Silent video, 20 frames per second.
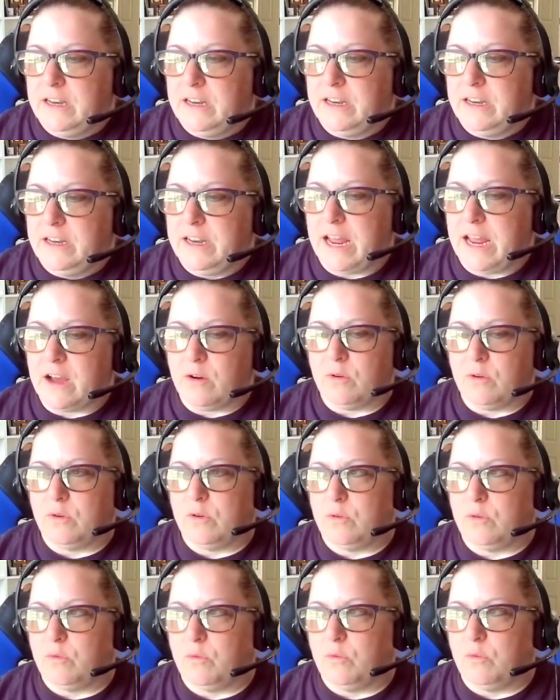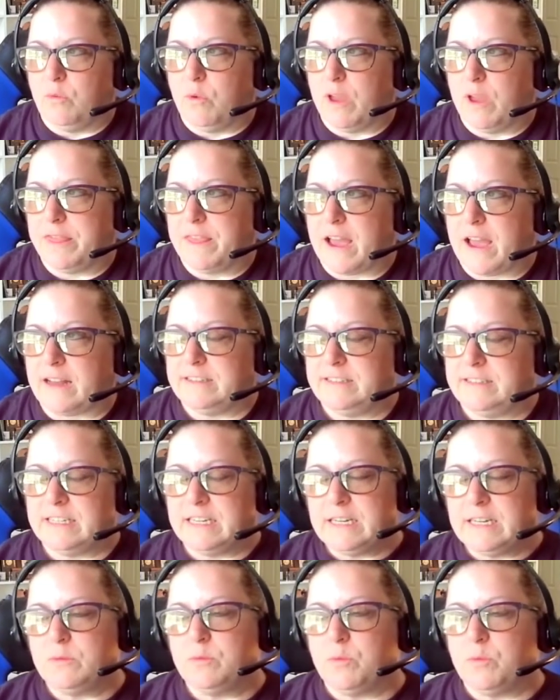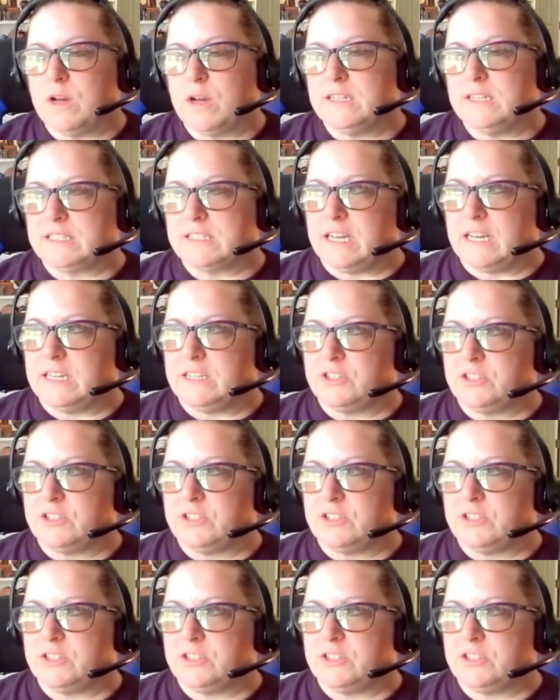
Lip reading: Now, what that did was